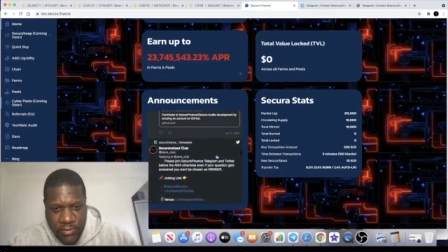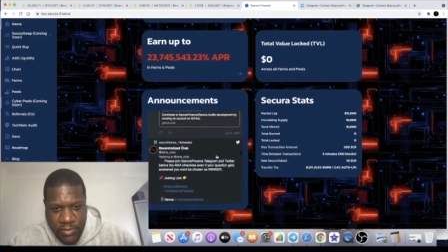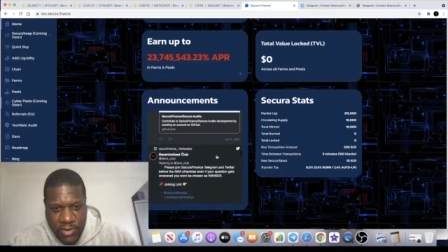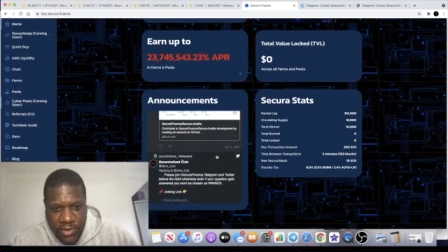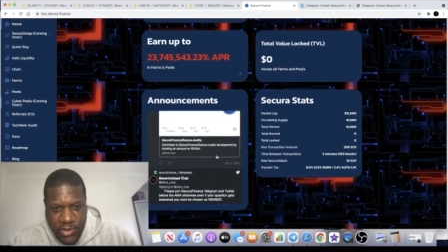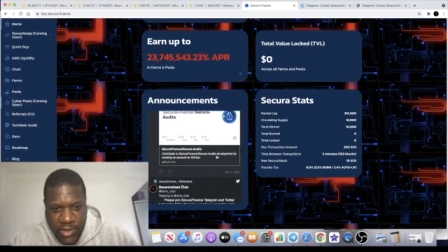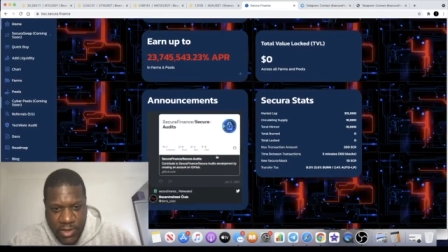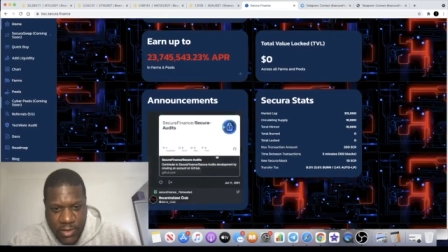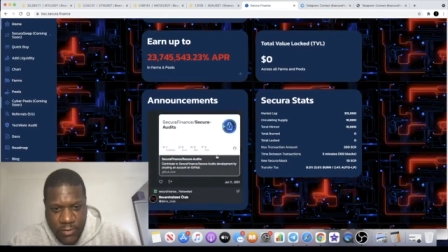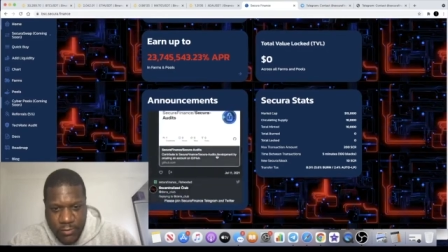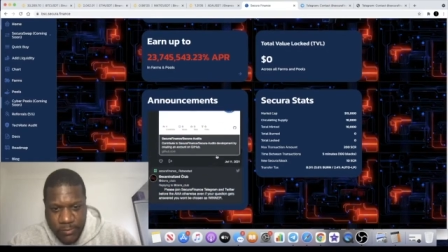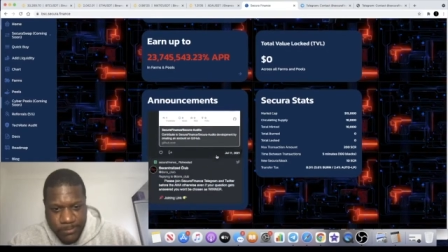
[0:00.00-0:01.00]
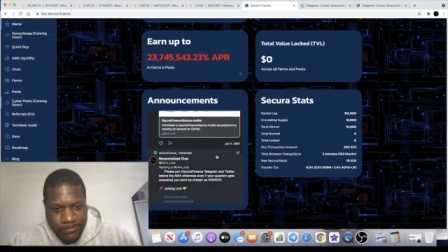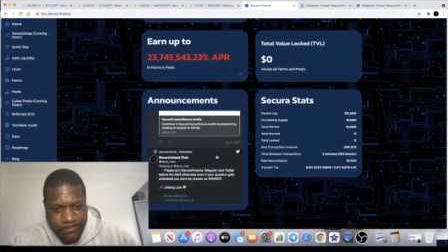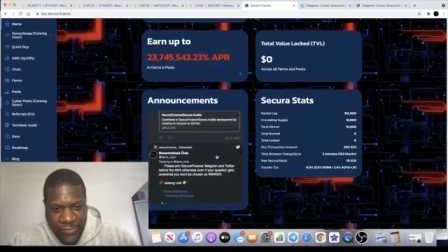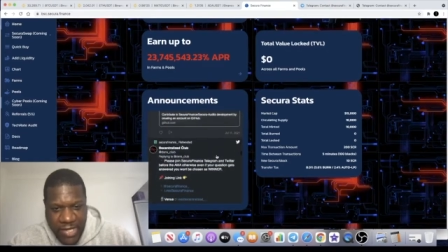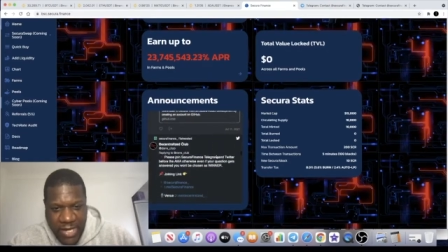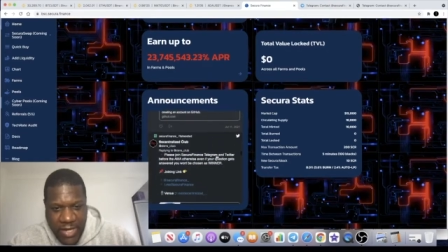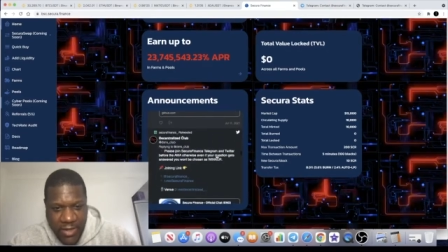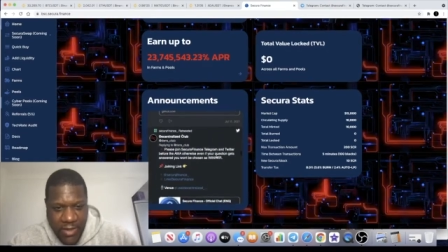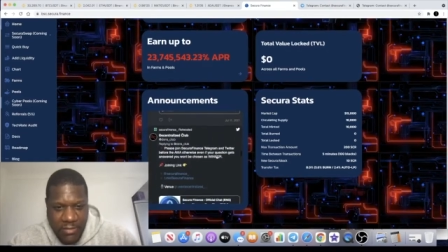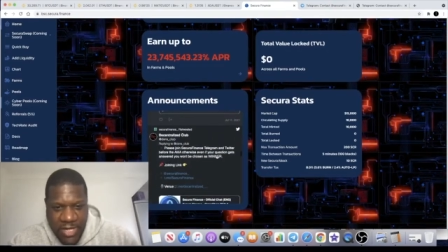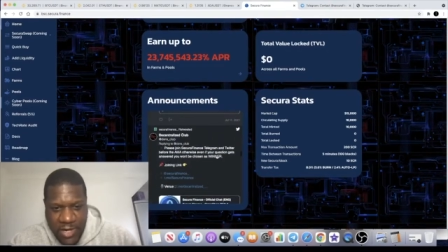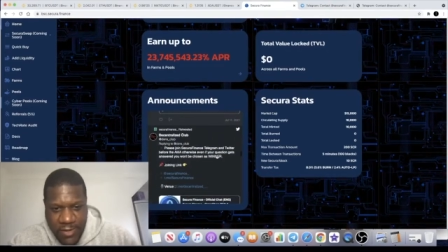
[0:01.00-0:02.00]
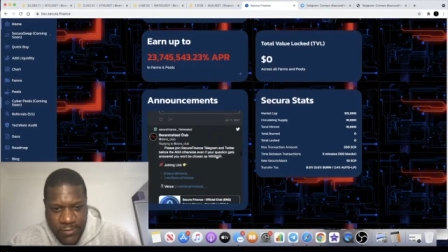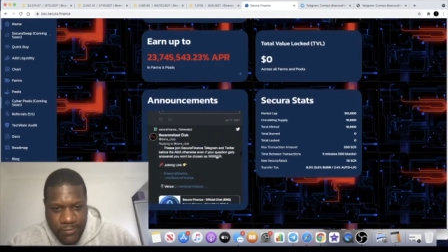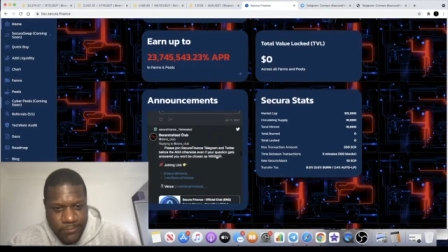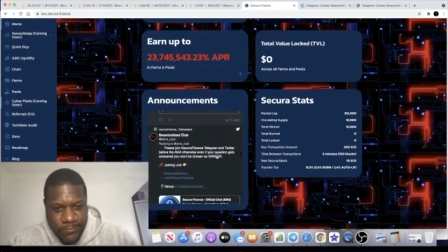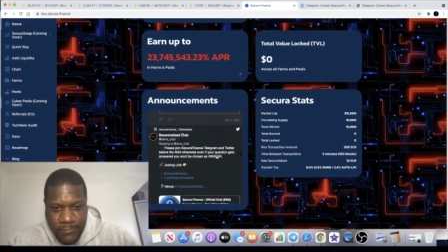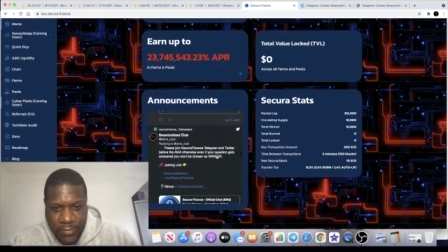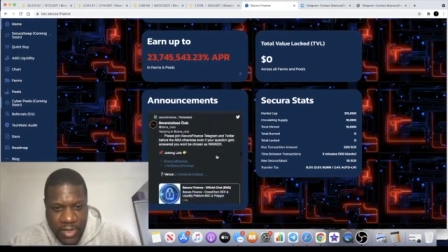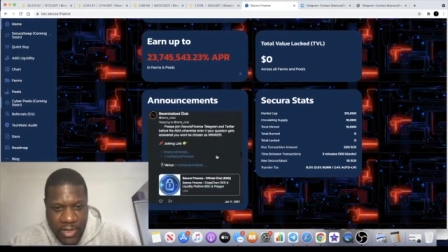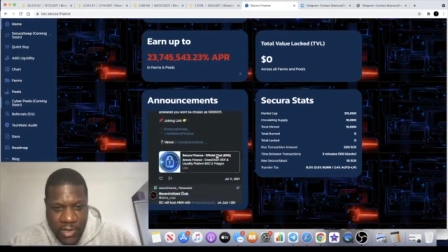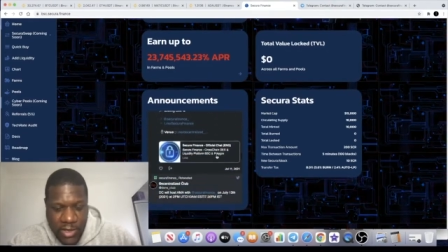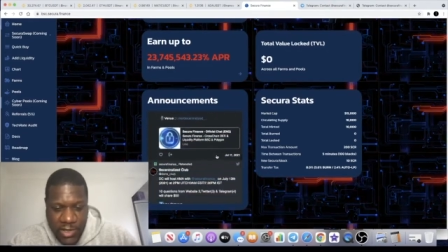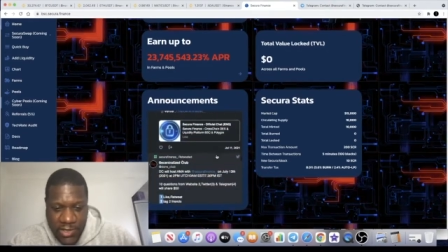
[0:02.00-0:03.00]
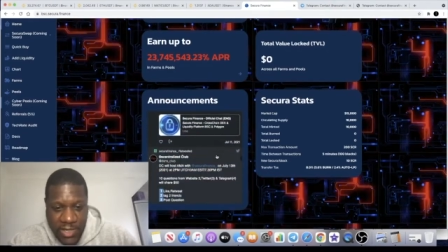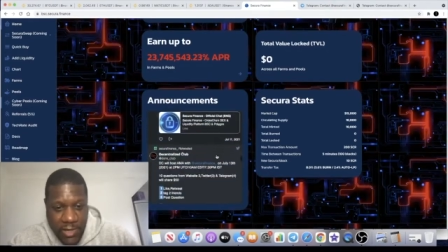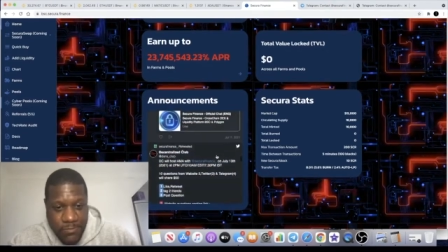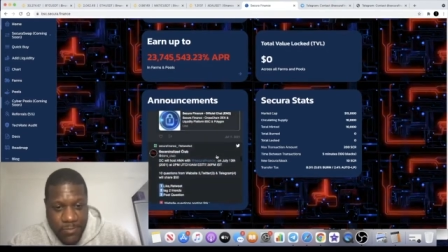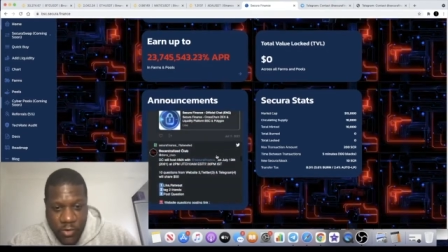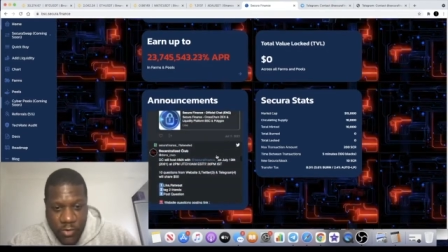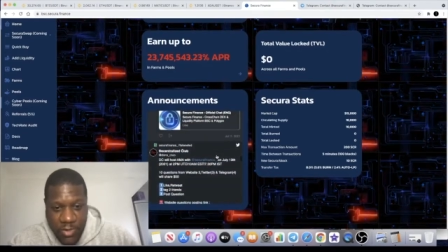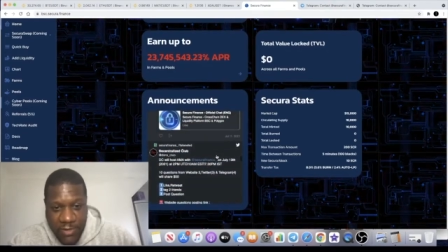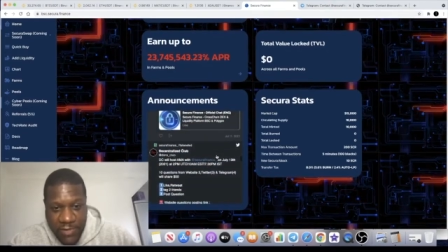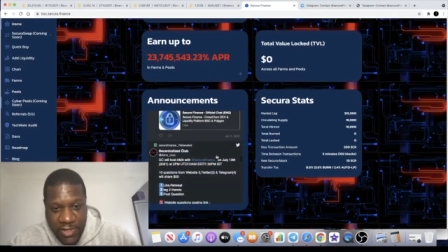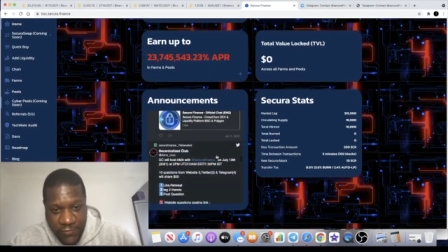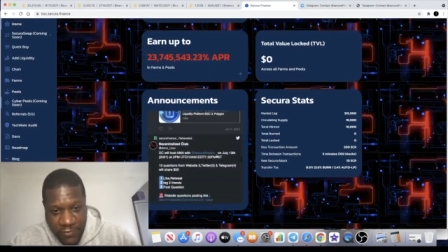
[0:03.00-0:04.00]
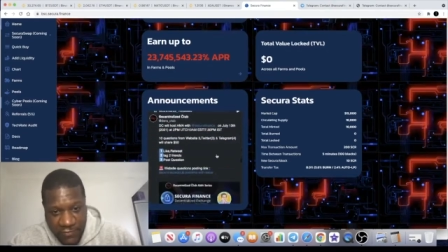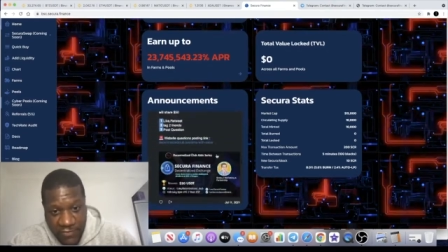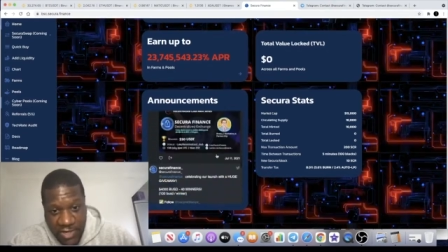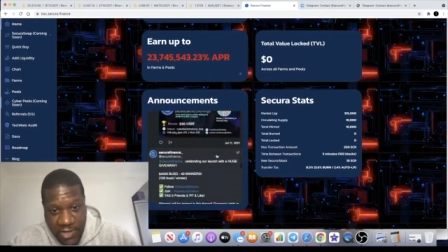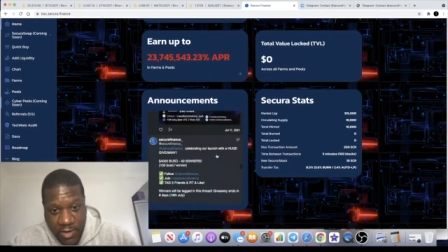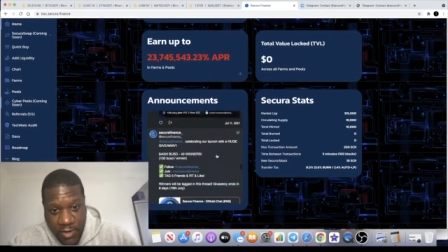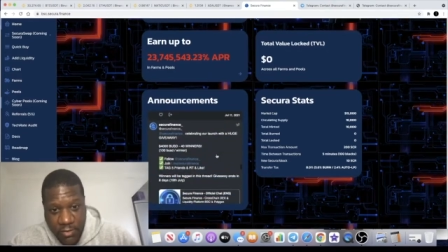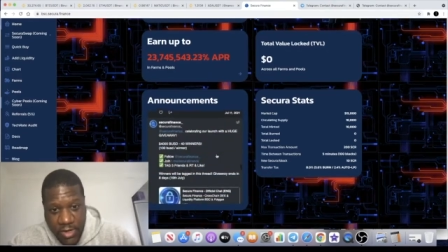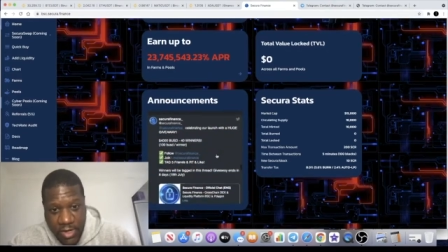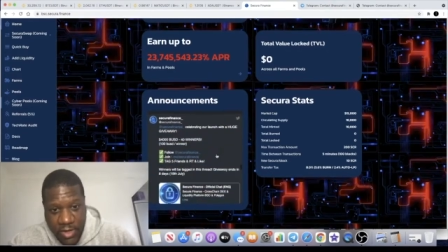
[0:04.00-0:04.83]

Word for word: So yeah, I mean like I said, little bit of a different video.